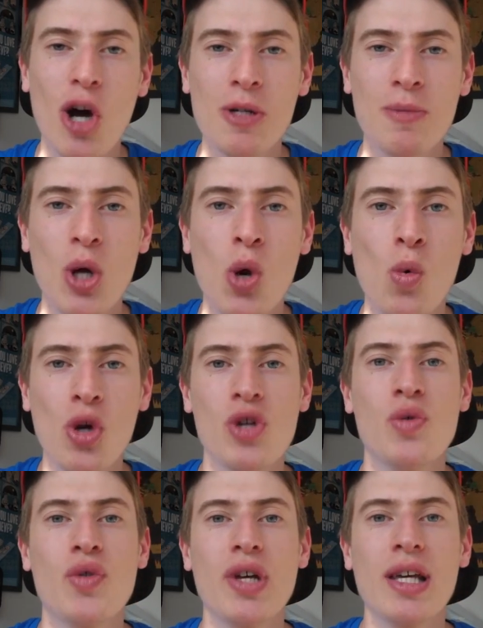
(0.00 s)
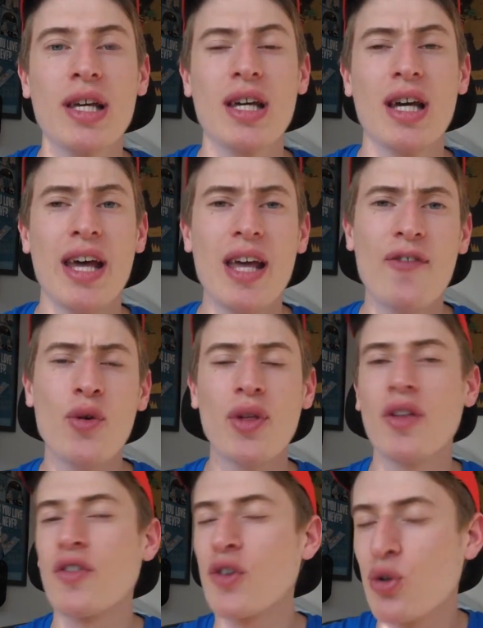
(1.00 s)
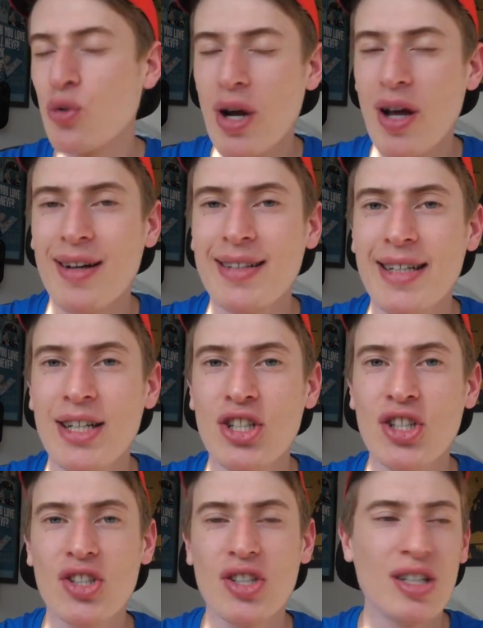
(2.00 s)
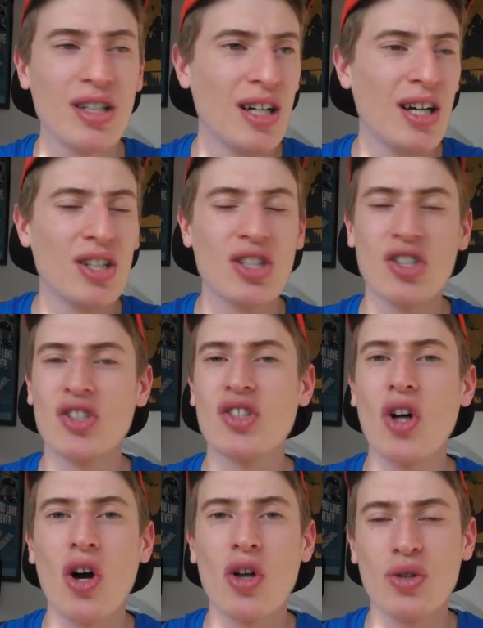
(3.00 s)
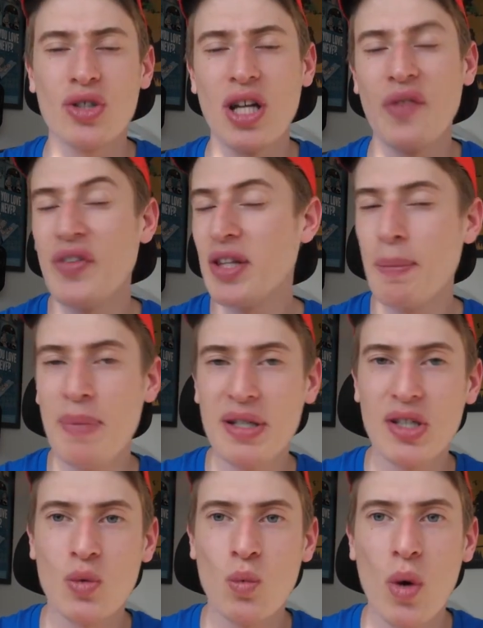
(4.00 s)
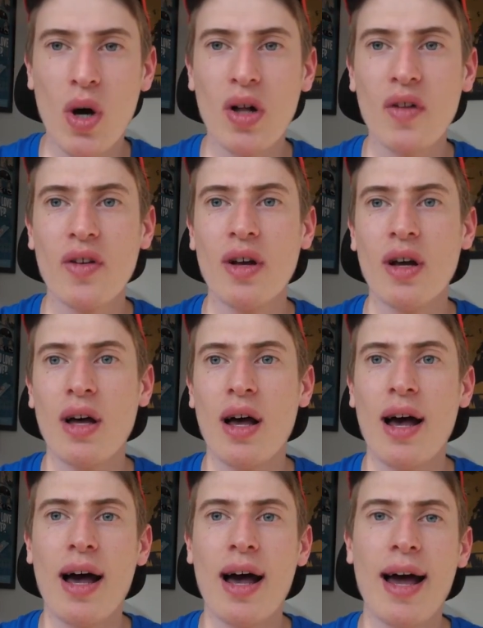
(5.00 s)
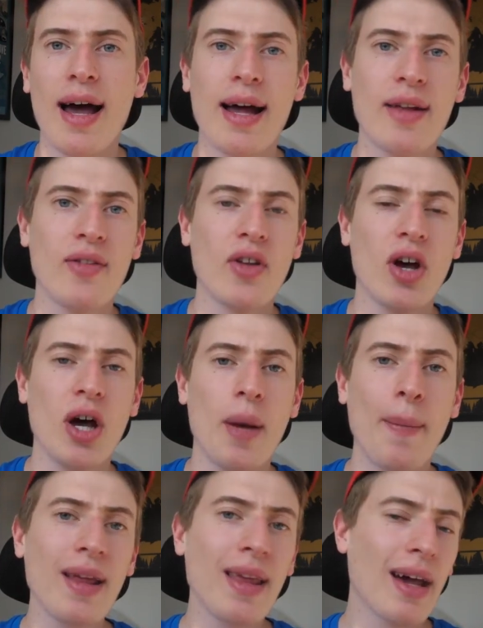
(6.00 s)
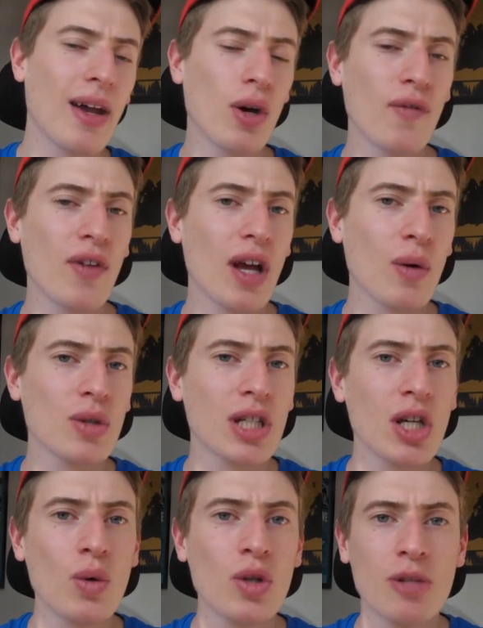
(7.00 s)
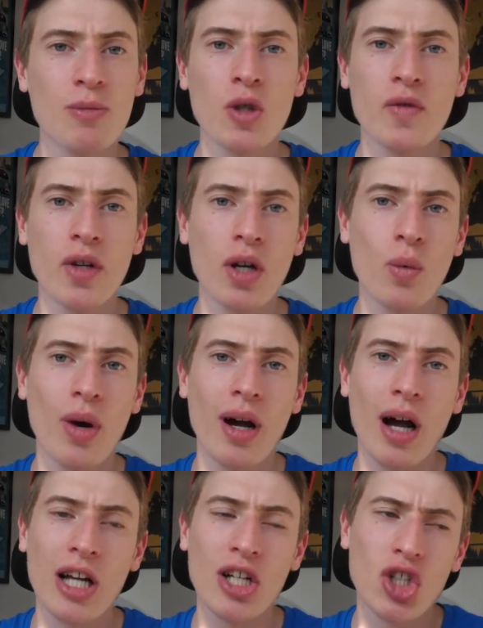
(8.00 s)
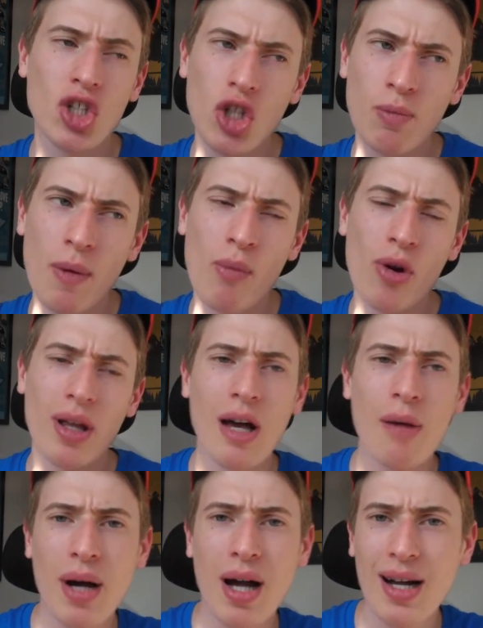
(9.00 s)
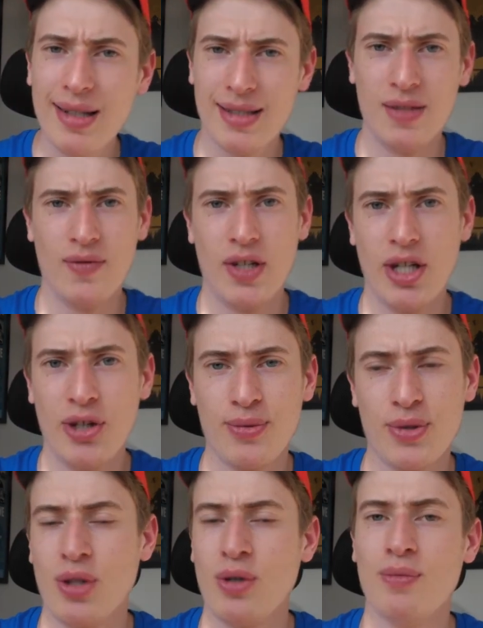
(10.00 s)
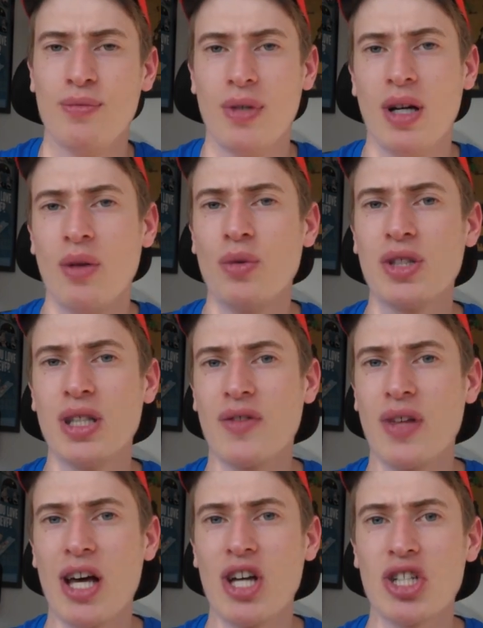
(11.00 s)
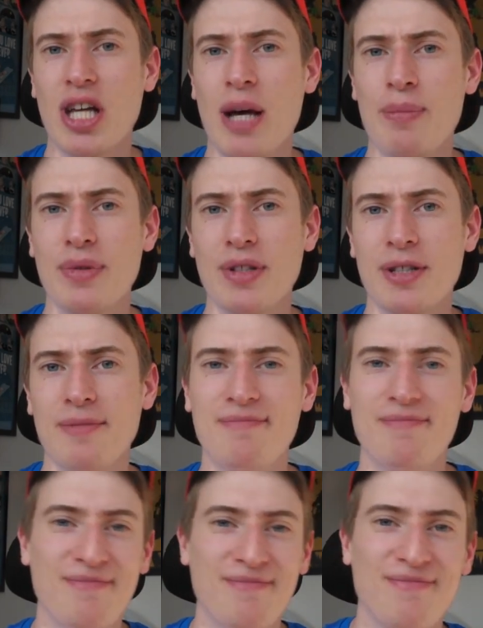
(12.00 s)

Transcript: comments below what you think, if you think it's a great idea just to start yourself in the business world. And yeah, hopefully I will see you in tomorrow's video where I should be bringing out my Iceland video, so we'll see if that happens.